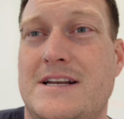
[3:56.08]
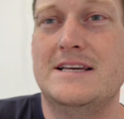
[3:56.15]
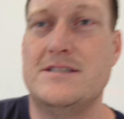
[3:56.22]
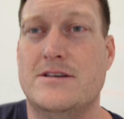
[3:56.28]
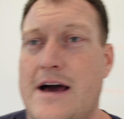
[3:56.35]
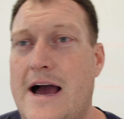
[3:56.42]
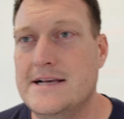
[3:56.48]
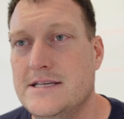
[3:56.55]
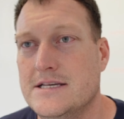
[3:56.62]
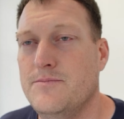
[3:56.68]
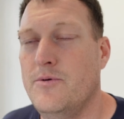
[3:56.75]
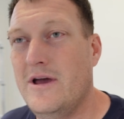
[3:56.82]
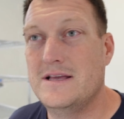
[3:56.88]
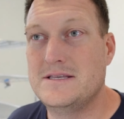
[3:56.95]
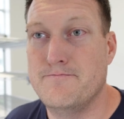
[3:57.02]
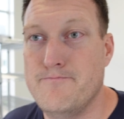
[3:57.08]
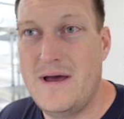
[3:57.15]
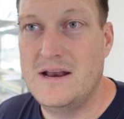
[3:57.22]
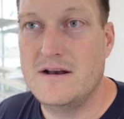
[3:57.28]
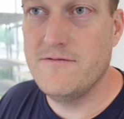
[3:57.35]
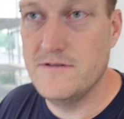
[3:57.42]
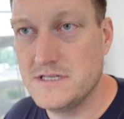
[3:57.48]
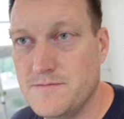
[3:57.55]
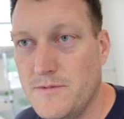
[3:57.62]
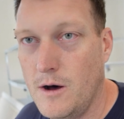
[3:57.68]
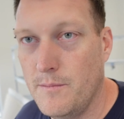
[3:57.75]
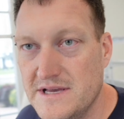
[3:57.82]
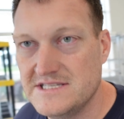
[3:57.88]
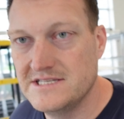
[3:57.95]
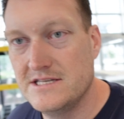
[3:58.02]
nice little access point. It's meant for small
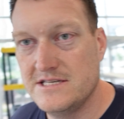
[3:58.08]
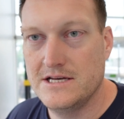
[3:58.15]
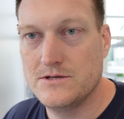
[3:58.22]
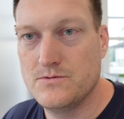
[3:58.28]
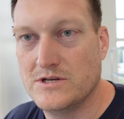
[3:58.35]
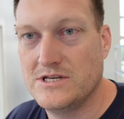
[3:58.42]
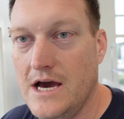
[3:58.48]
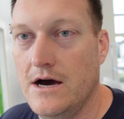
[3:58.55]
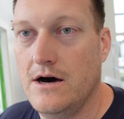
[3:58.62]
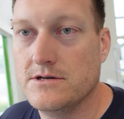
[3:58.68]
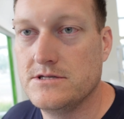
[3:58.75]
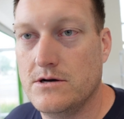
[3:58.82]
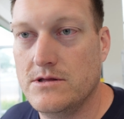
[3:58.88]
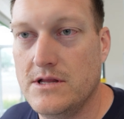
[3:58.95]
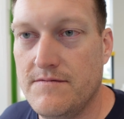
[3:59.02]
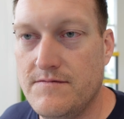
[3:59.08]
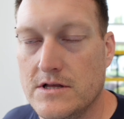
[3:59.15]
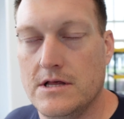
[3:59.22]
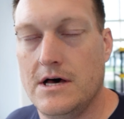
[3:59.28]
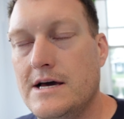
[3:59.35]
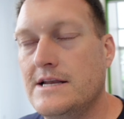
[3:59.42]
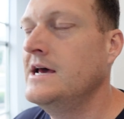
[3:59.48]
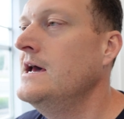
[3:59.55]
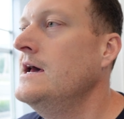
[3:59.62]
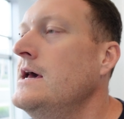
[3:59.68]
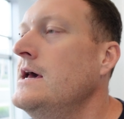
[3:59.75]
businesses, which I also loved a lot.